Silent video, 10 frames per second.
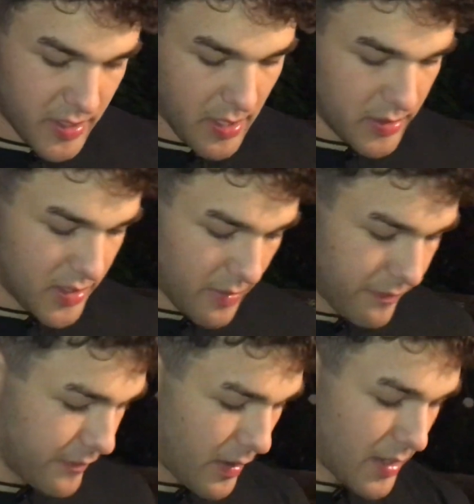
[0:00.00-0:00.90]
this kind of
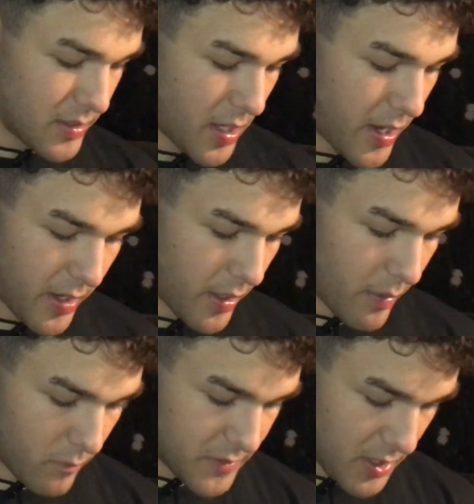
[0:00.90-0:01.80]
stuff as I
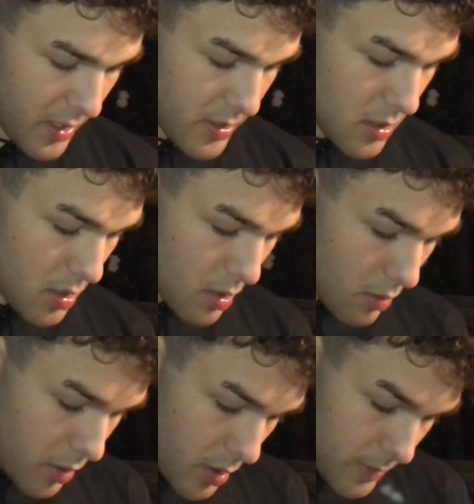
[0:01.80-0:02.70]
was taught, you know.